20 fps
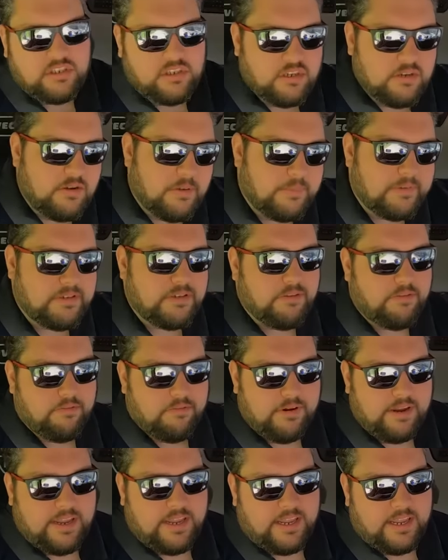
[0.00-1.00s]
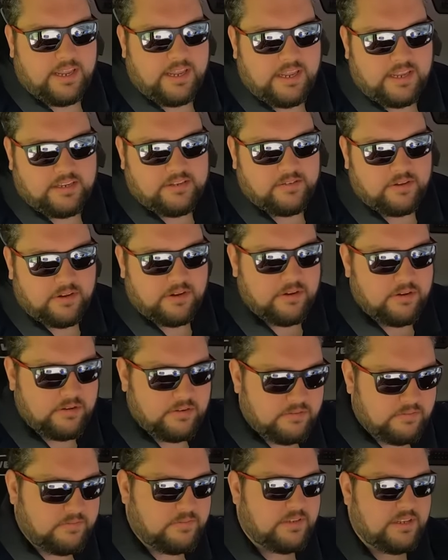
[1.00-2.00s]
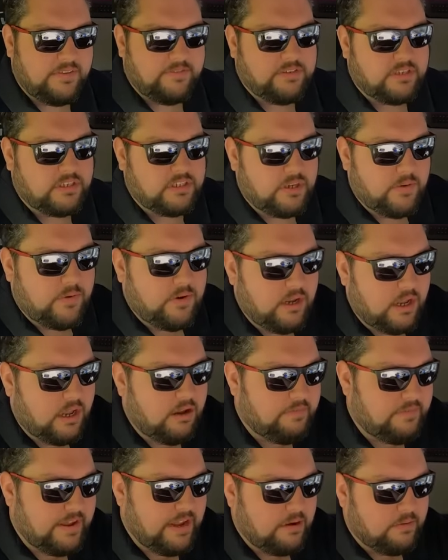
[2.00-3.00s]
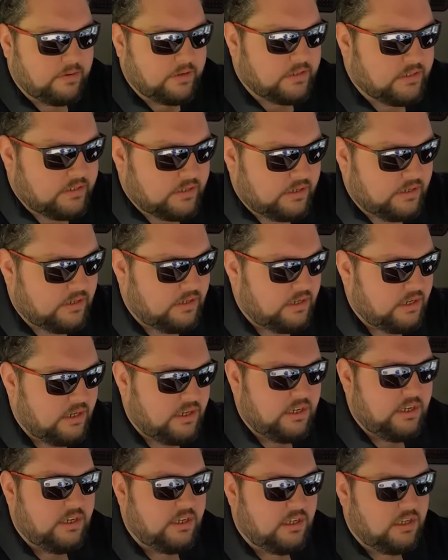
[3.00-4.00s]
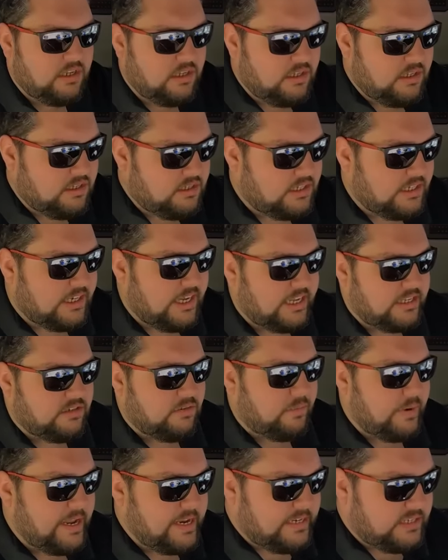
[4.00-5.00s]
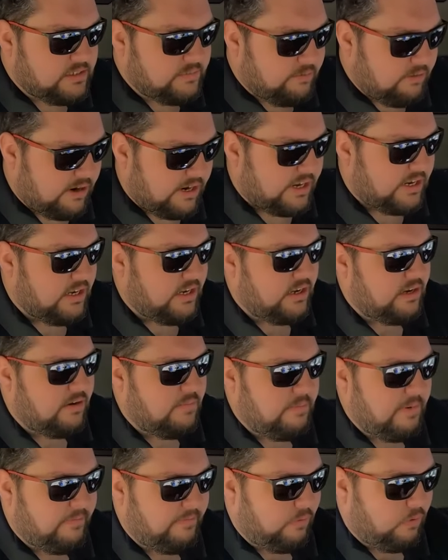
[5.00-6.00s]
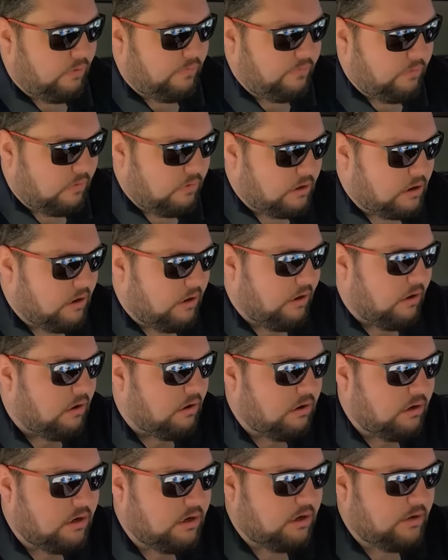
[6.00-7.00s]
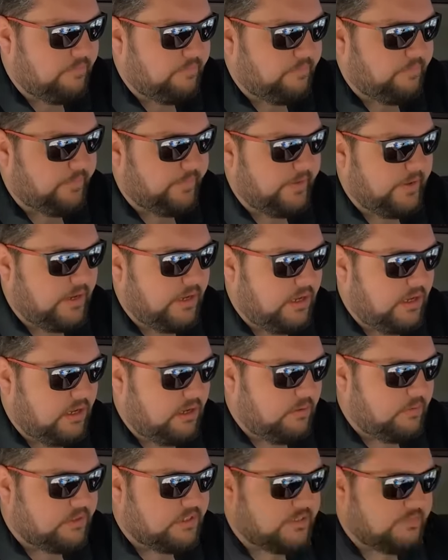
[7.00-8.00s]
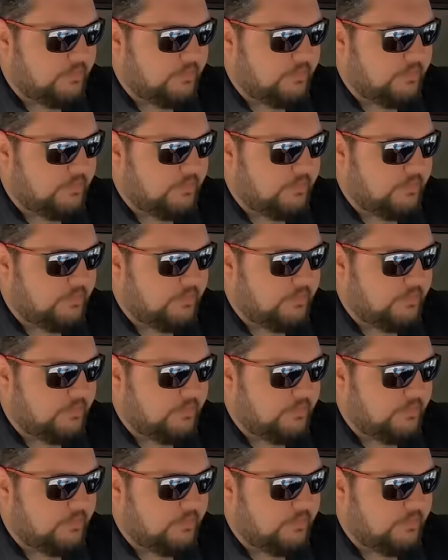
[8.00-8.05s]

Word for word: to half past 3. So it gives us 2.5 hours to get to Wednesbury before 4 o'clock, which is